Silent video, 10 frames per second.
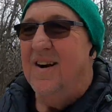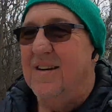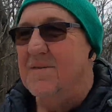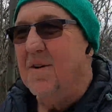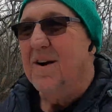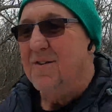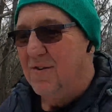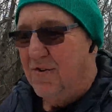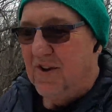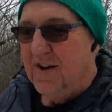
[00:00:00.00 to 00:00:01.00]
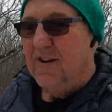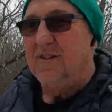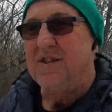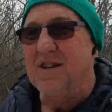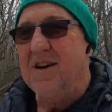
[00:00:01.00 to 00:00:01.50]
That's why I don't think
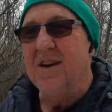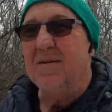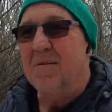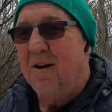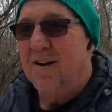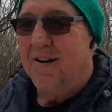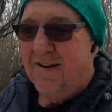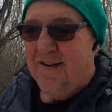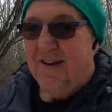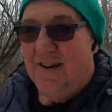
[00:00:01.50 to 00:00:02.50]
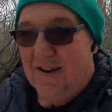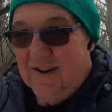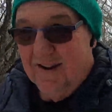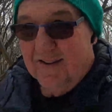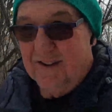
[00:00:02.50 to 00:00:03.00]
you'll see him
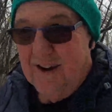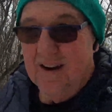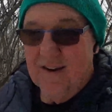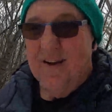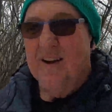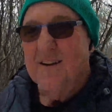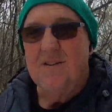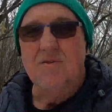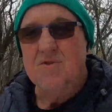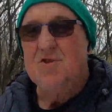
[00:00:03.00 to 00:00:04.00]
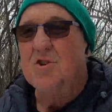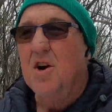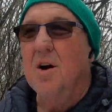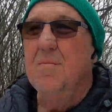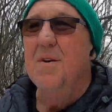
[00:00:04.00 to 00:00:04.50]
taking a head coach
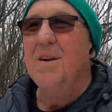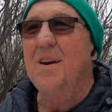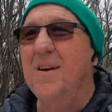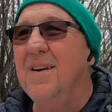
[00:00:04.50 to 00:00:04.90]
job in